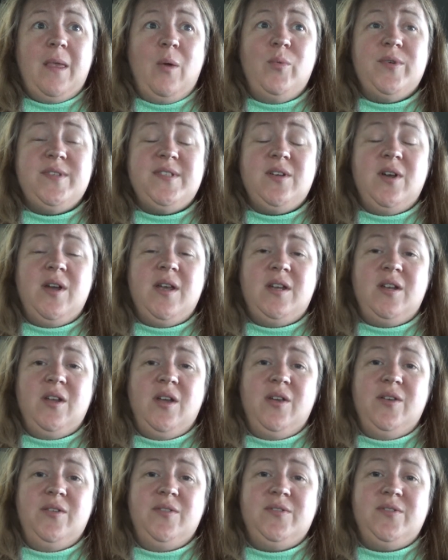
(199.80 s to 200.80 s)
was
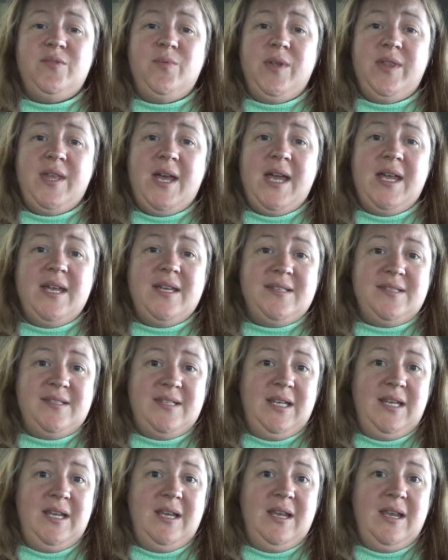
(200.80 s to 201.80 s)
diagnosed with
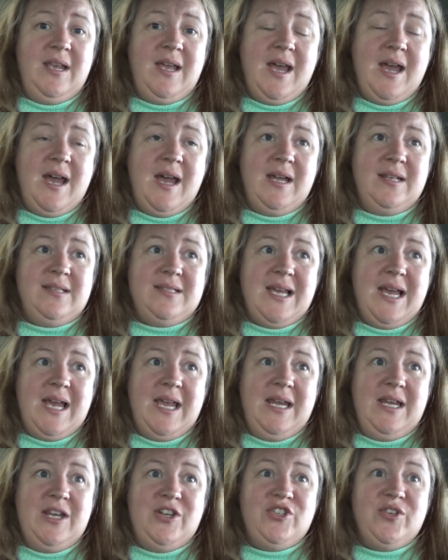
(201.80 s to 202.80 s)
ASD at
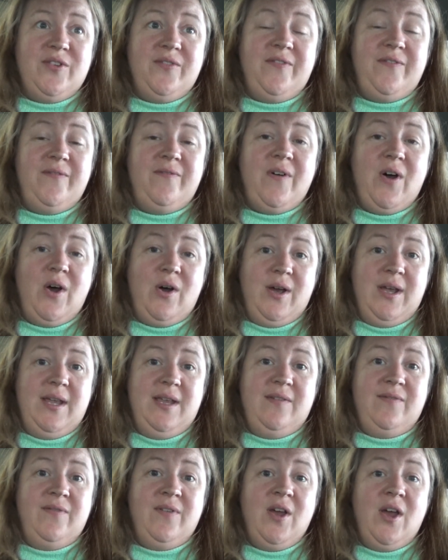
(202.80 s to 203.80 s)
age
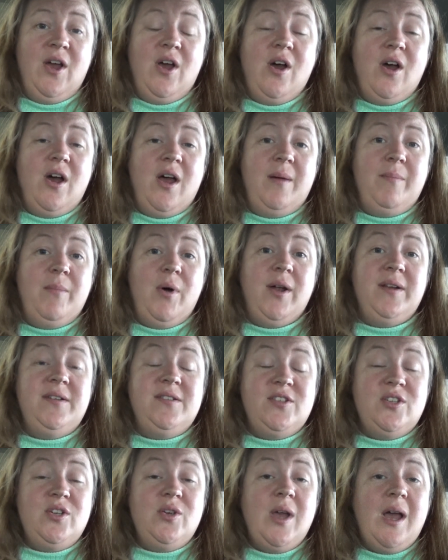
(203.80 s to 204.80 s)
5. I
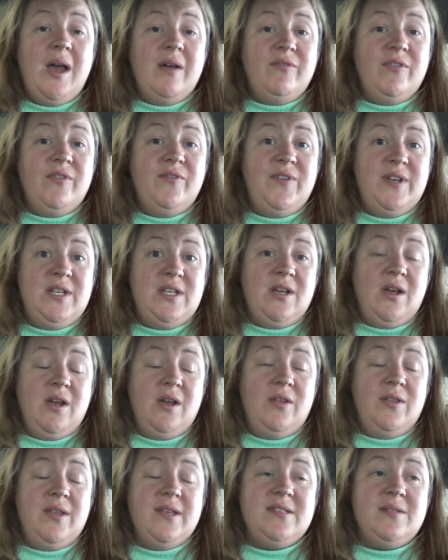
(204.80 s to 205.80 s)
do have a
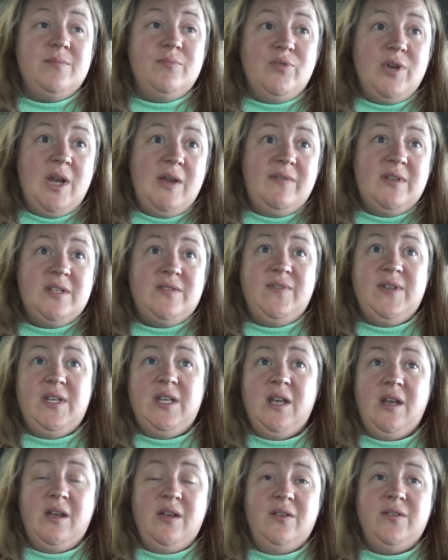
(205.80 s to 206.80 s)
video, there's some previous
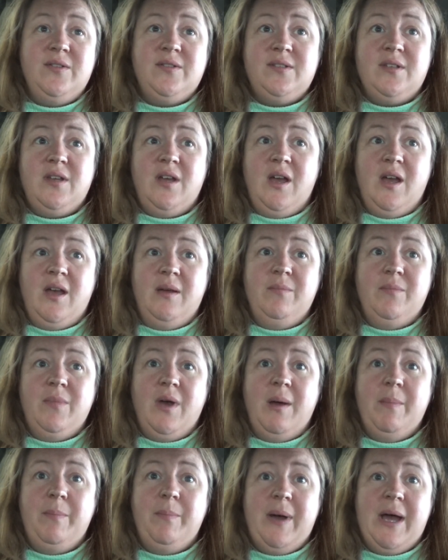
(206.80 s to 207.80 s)
videos
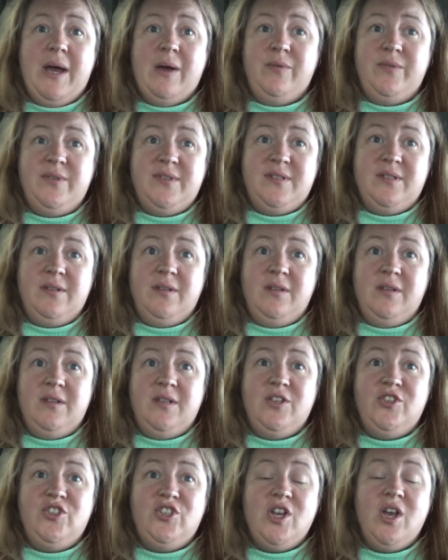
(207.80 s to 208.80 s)
about
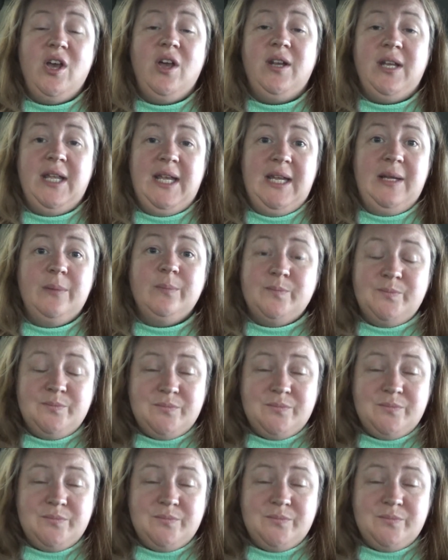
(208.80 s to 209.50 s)
the journey.